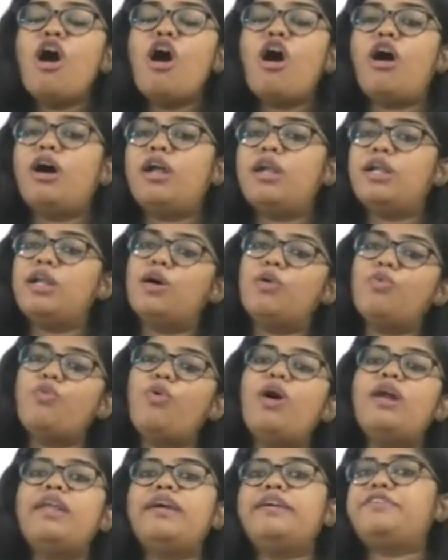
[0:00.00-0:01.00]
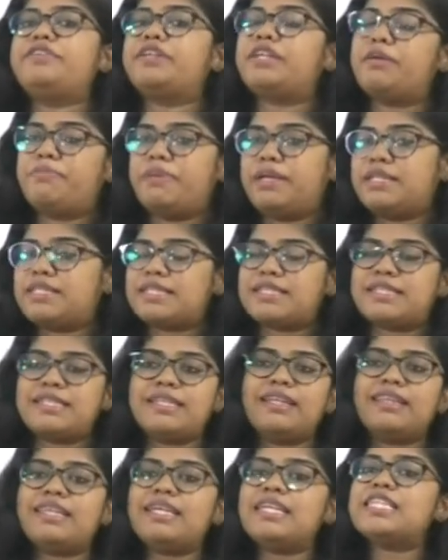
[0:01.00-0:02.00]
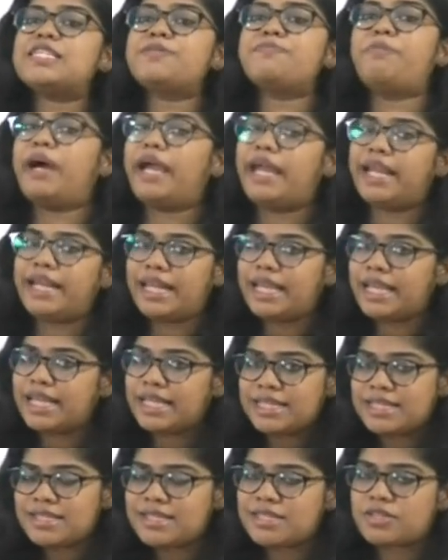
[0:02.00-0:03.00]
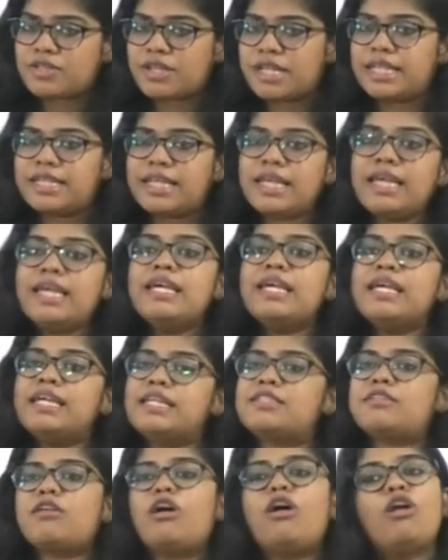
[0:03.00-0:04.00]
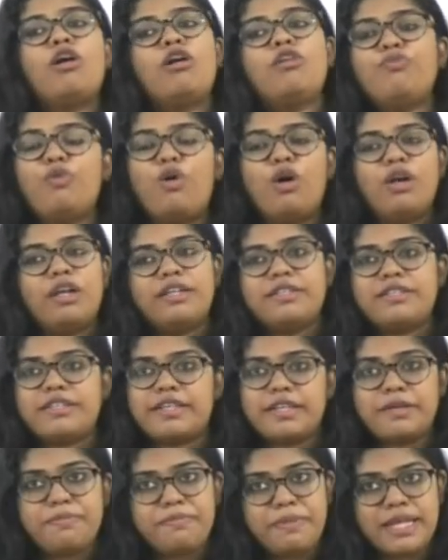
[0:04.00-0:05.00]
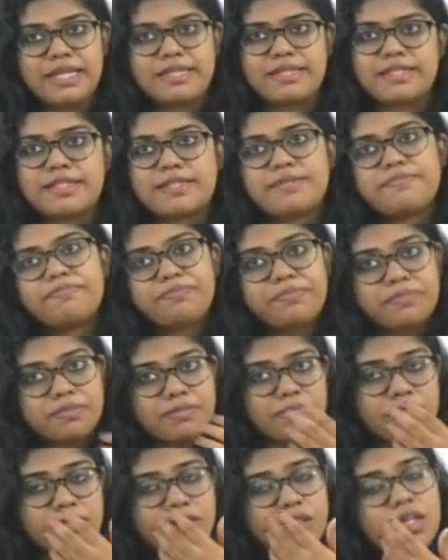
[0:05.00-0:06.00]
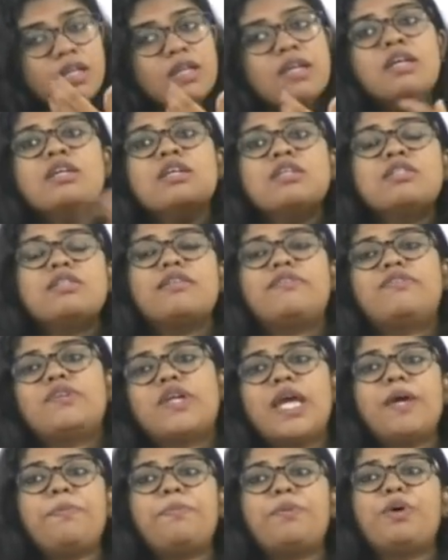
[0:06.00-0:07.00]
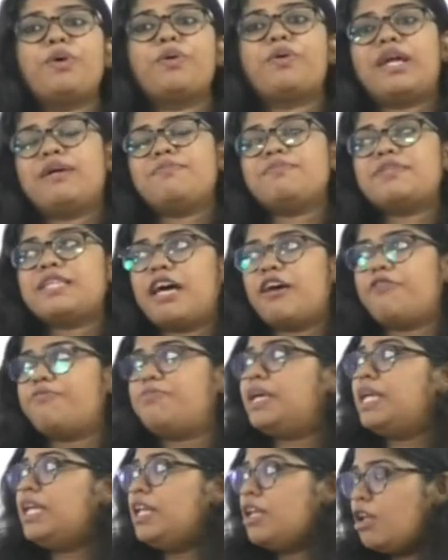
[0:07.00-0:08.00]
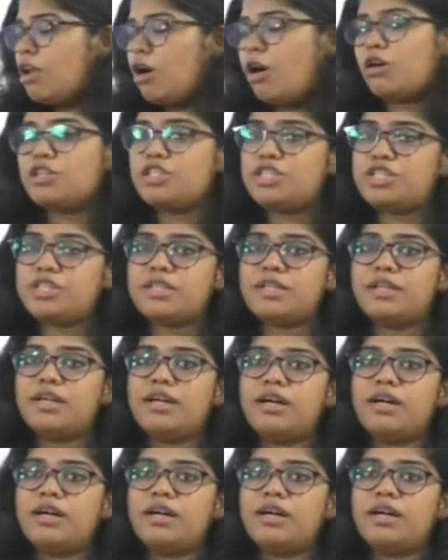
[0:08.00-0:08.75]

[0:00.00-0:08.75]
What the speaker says: on a voluntary basis. Nothing is binding in this treaty. It's all on voluntary basis. So, three programs have been launched